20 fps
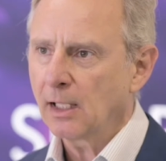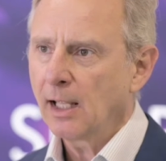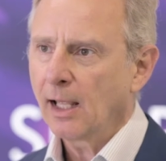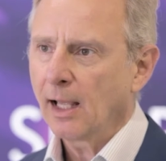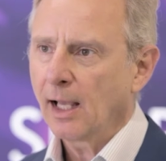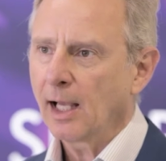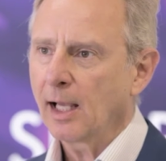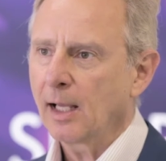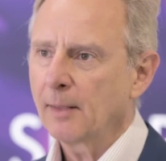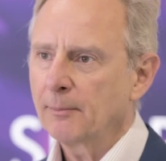
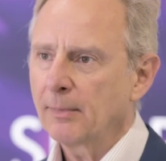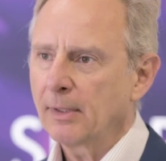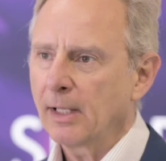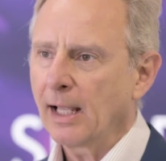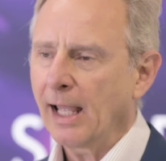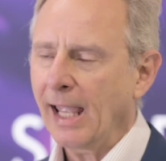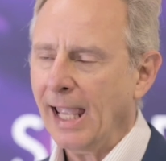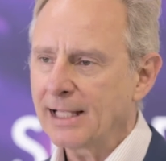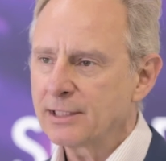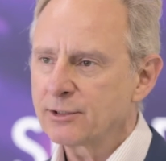
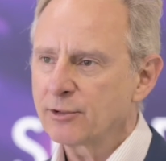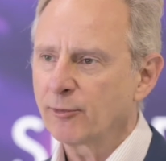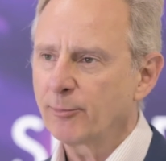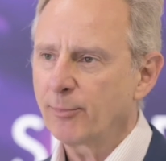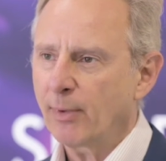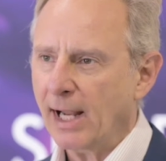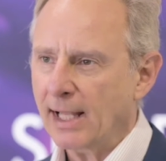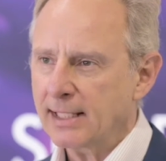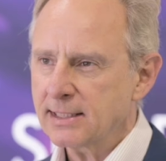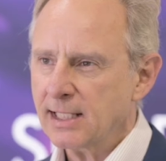heads
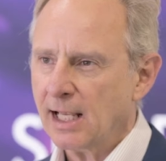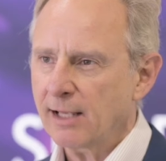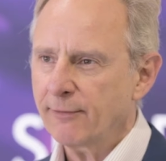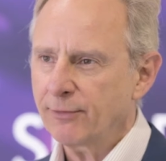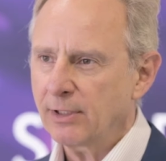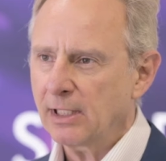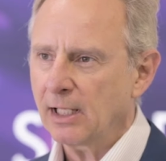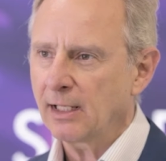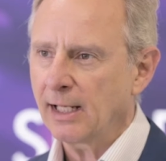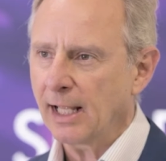of brand
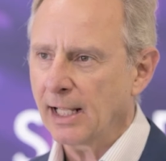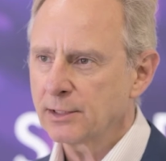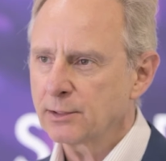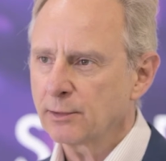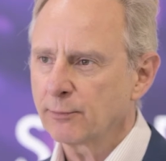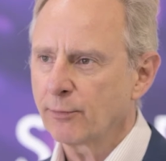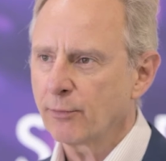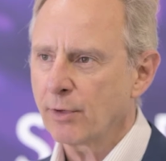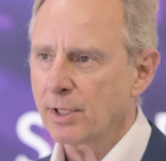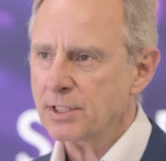safety and
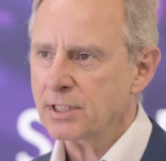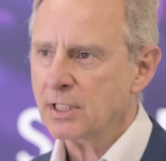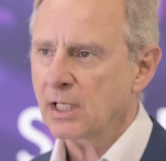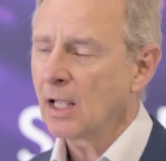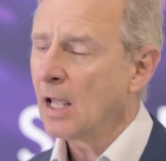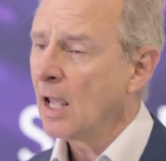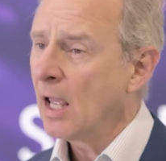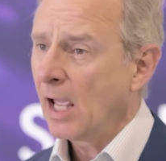heads of risk,